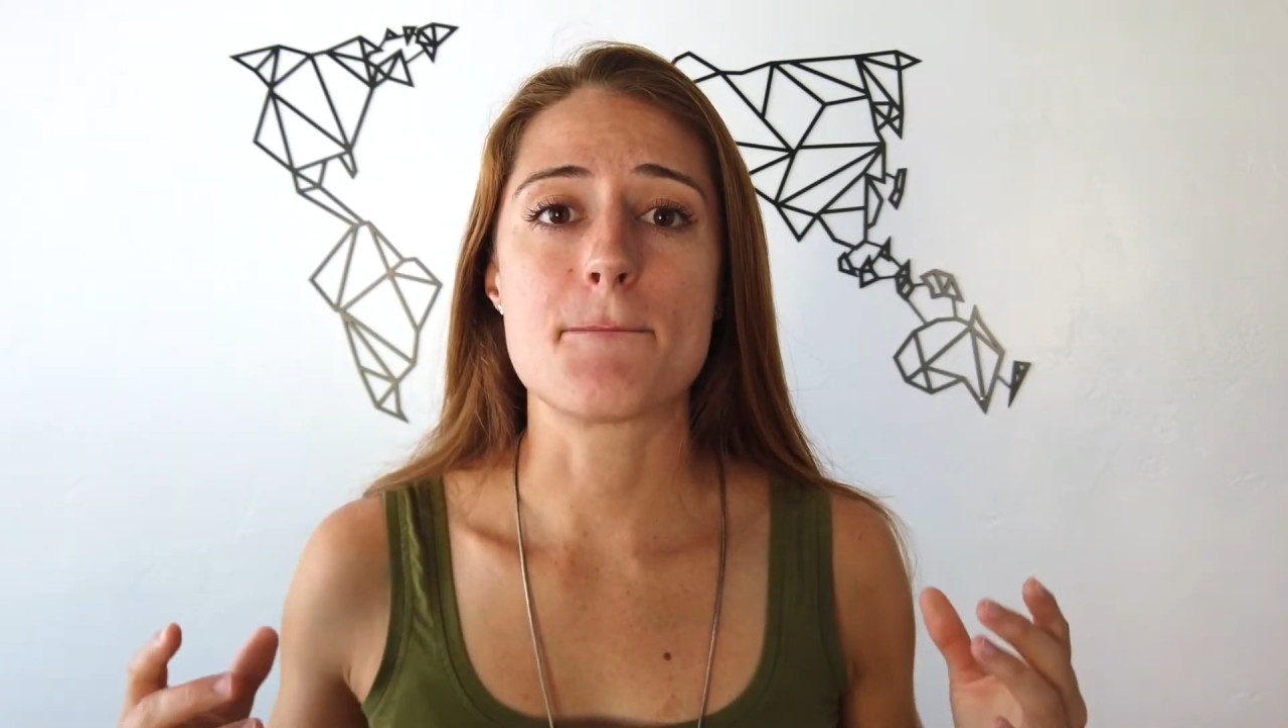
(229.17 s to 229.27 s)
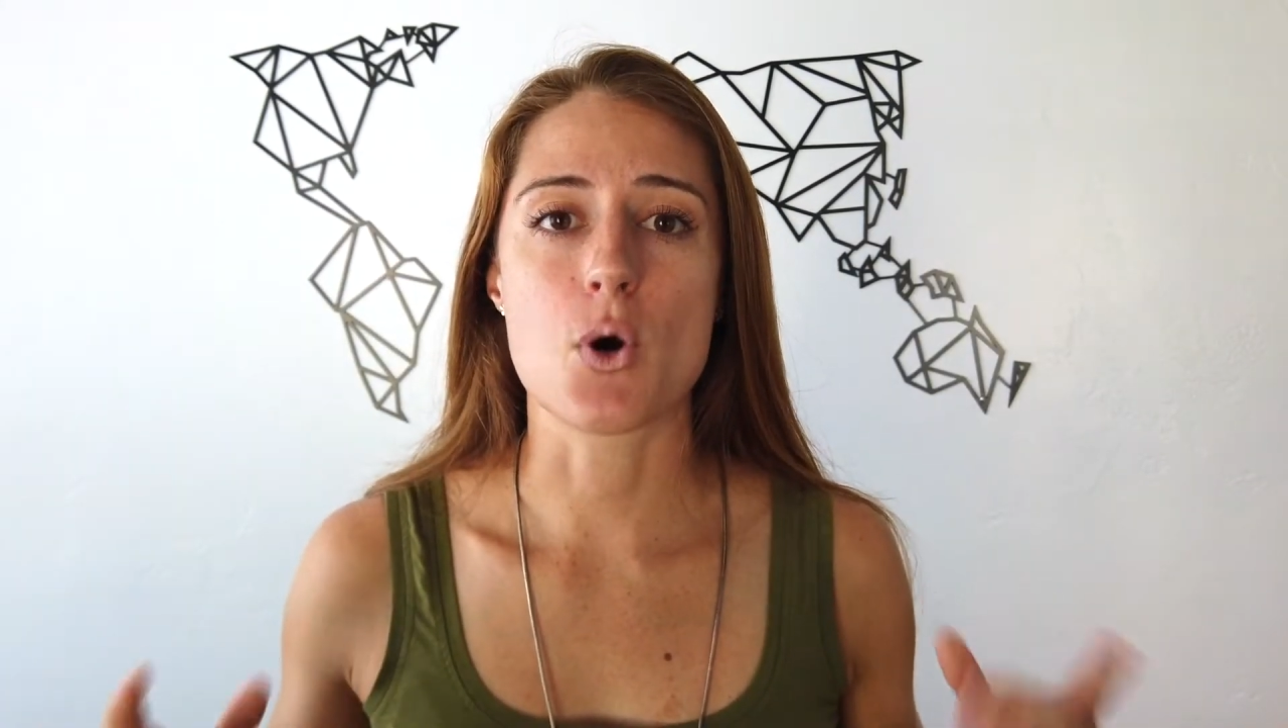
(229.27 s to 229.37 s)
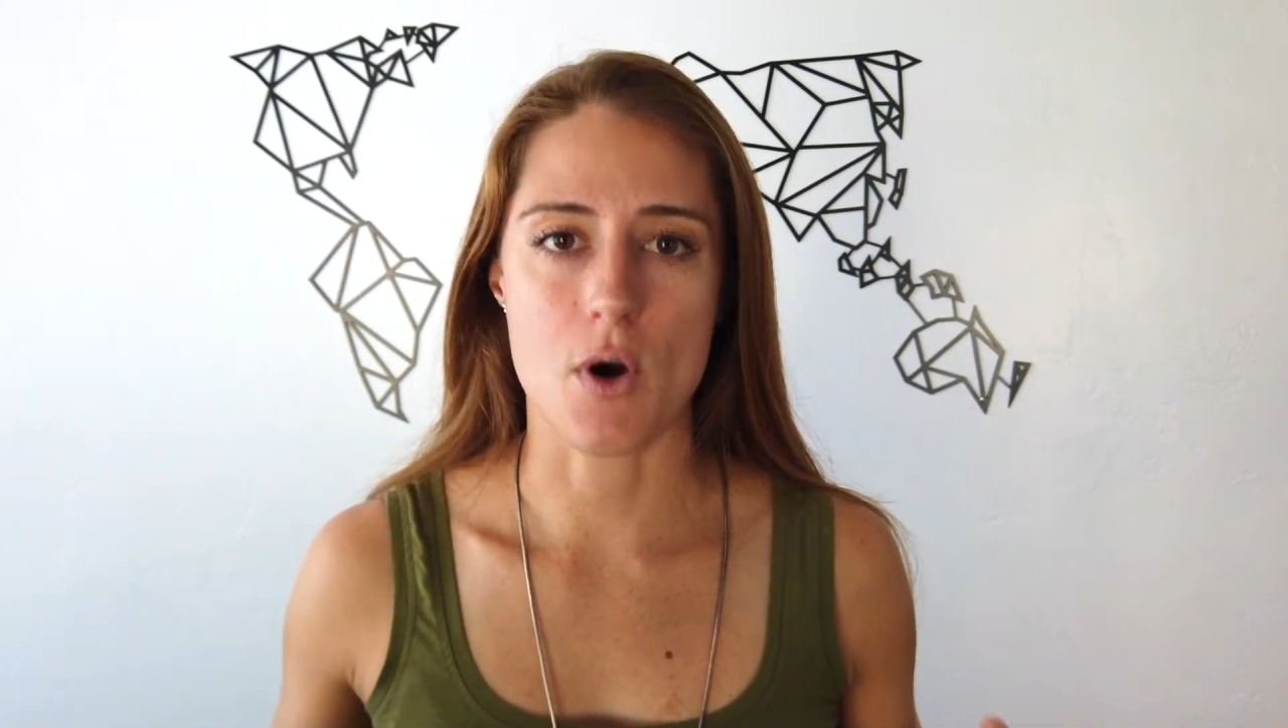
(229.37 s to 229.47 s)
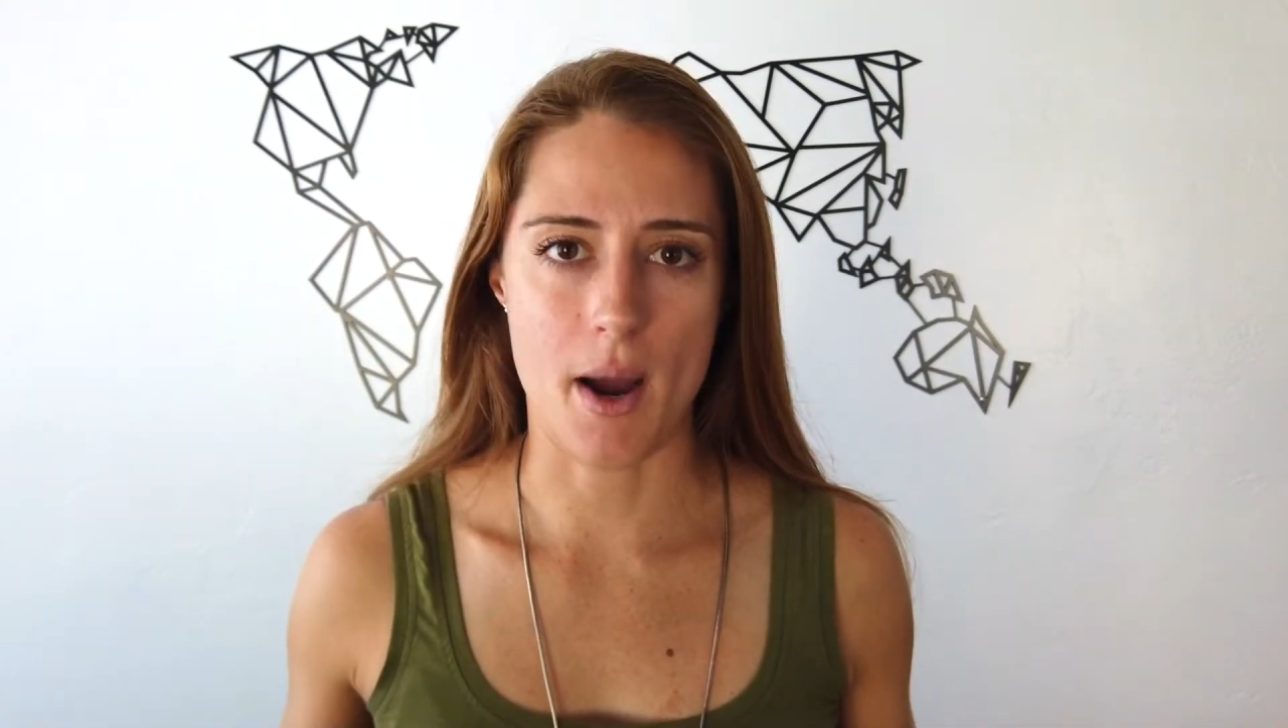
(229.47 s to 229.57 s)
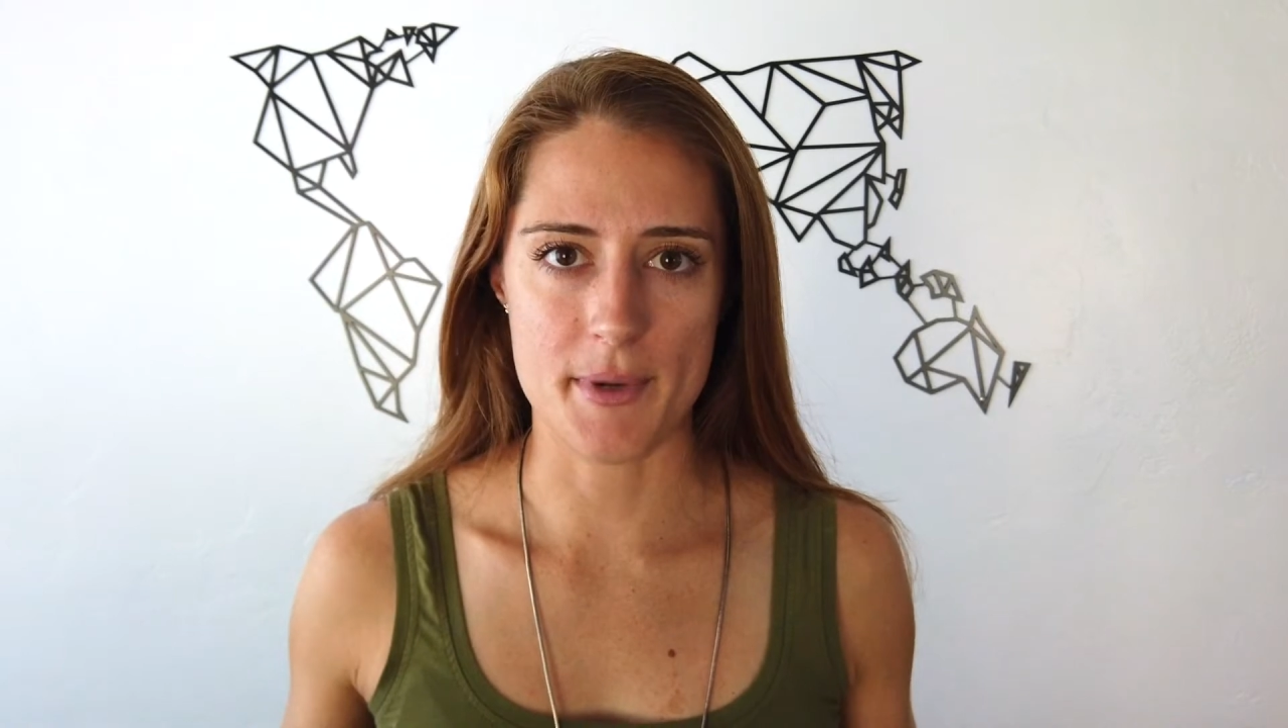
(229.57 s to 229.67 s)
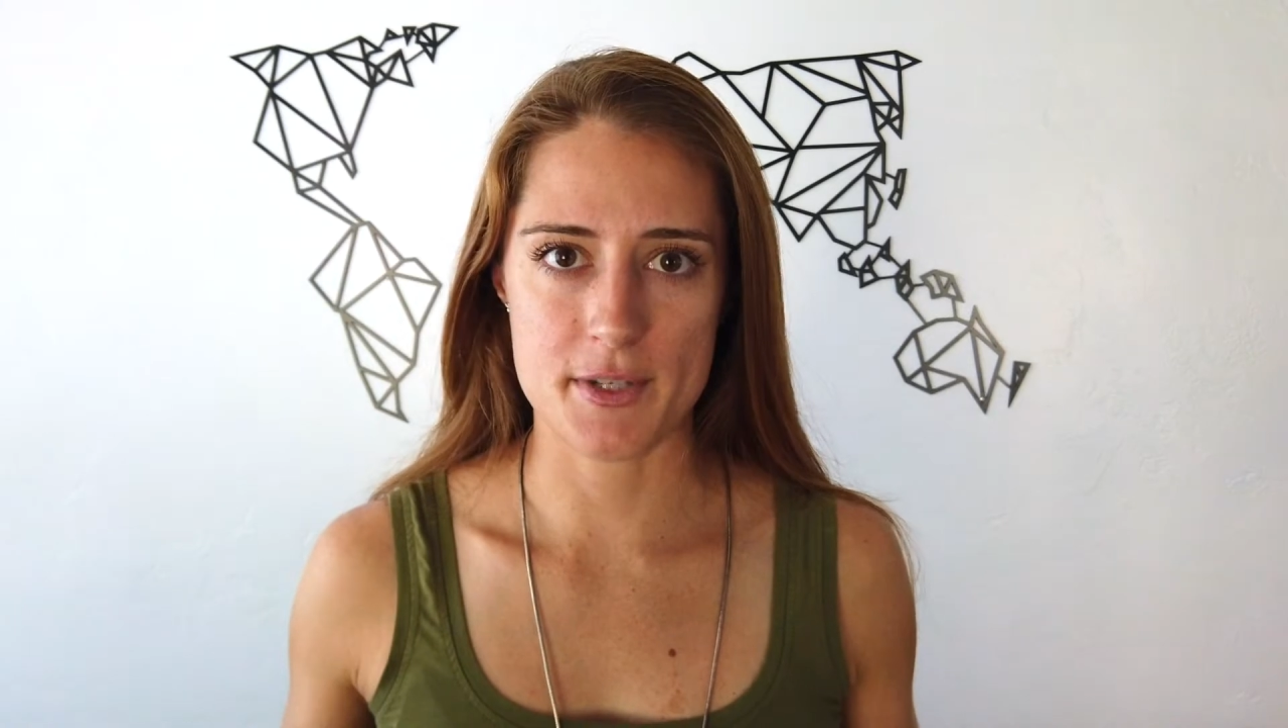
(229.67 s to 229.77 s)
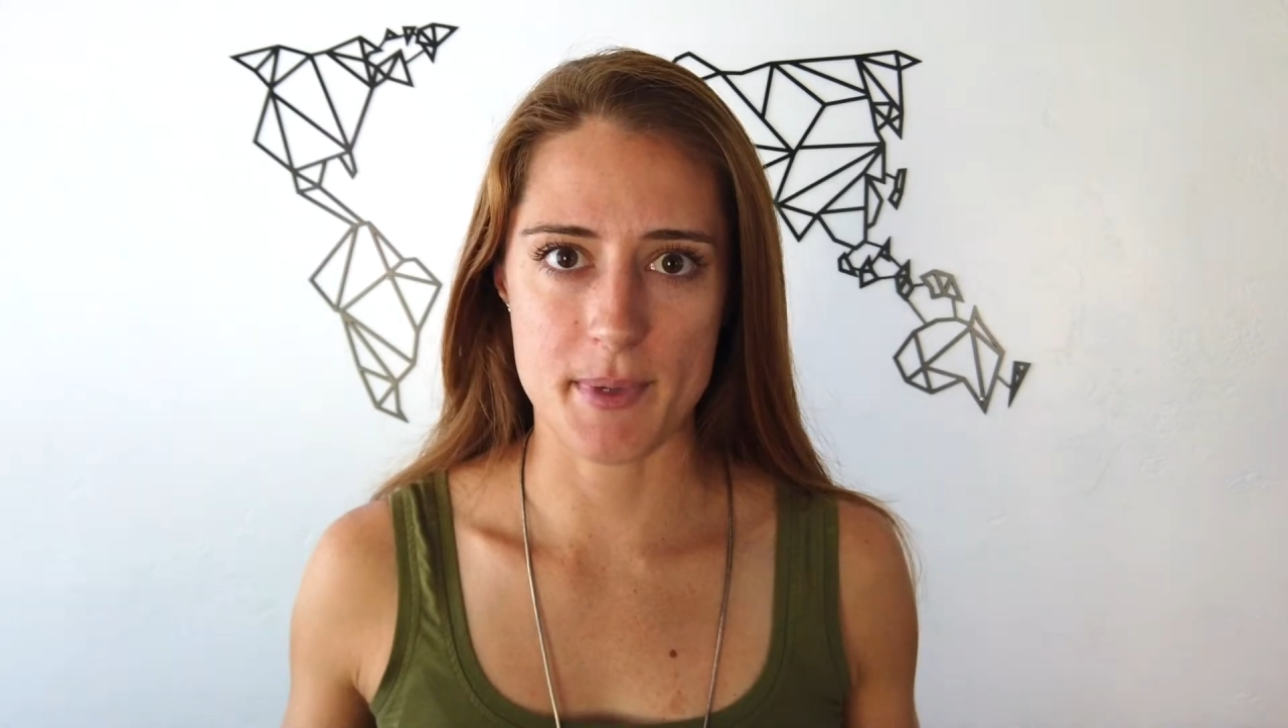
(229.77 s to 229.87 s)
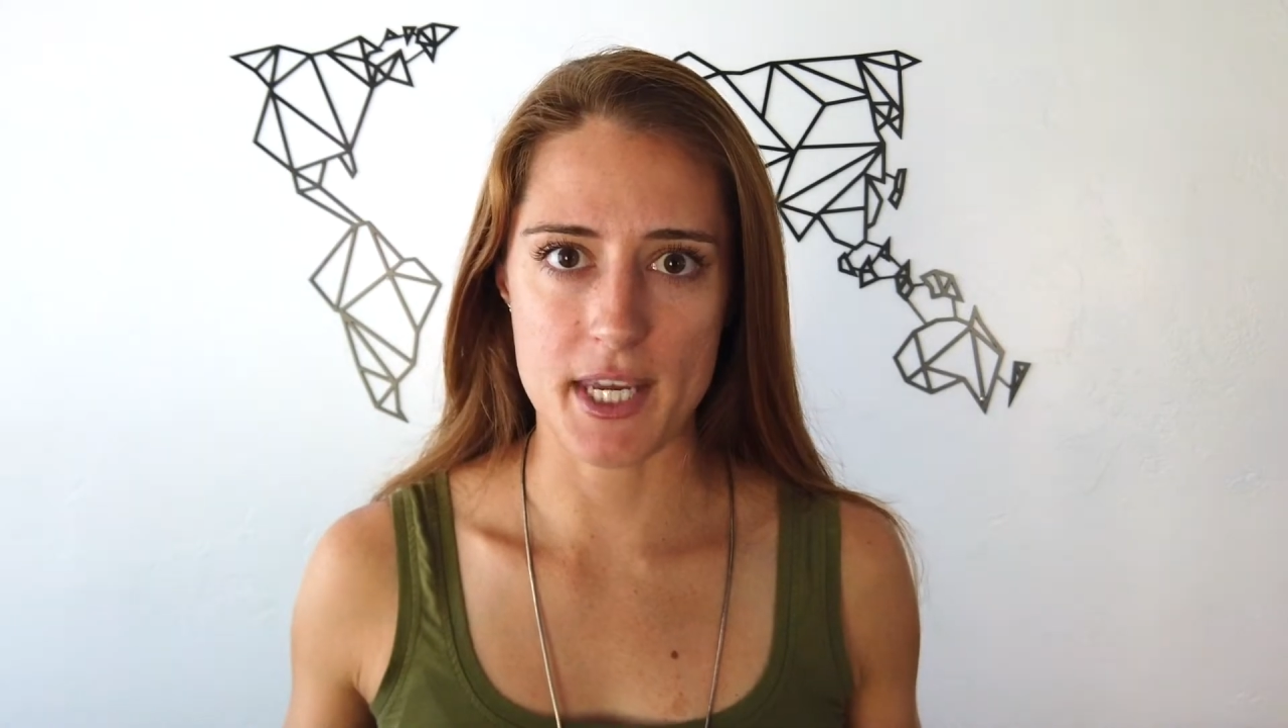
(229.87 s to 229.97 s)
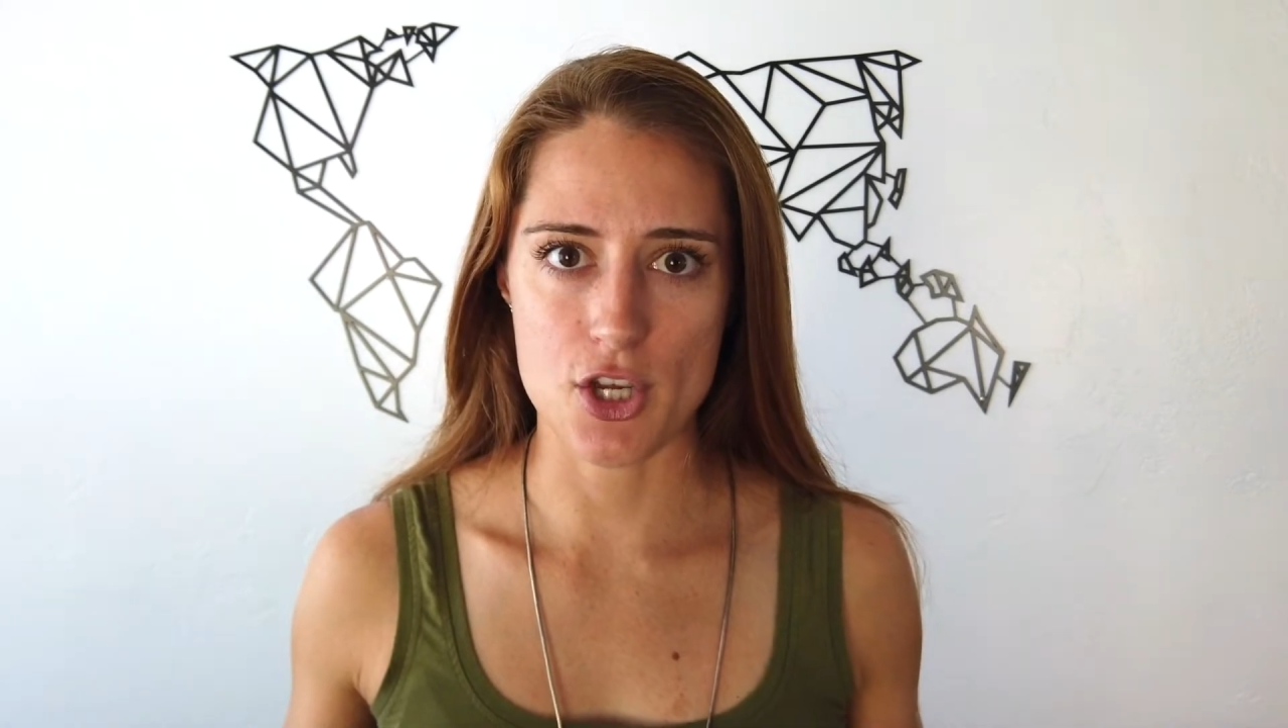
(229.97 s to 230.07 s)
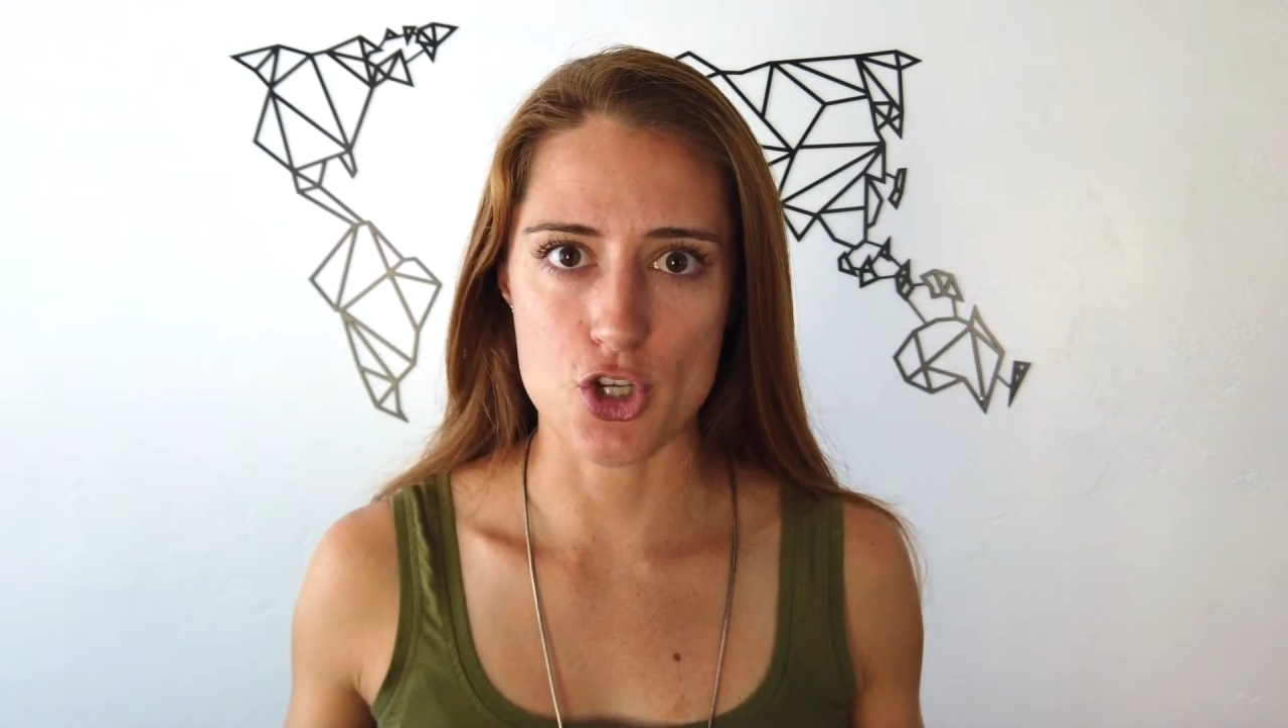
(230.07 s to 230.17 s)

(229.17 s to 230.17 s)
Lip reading: promise me